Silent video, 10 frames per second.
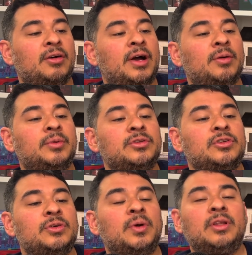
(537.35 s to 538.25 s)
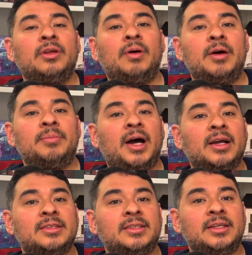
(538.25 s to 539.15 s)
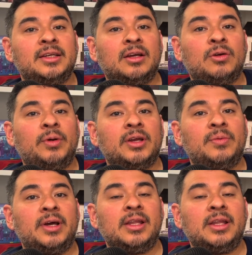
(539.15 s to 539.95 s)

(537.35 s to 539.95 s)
I will do a little unboxing, a quick one,